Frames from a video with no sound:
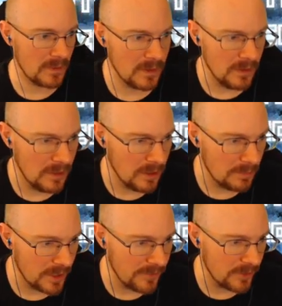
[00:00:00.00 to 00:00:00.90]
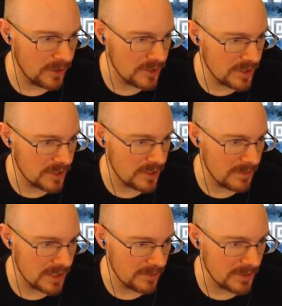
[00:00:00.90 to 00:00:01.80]
Uh, pray for our Jesus to
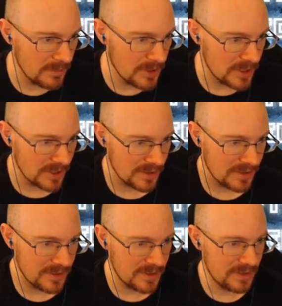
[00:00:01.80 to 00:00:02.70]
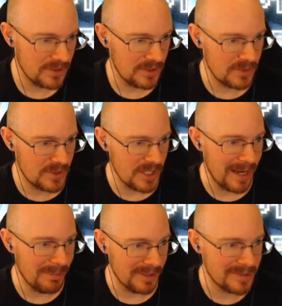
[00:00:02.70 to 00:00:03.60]
mess up their music to
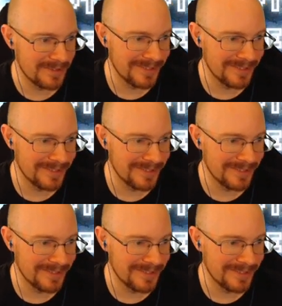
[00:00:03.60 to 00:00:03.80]
stop it.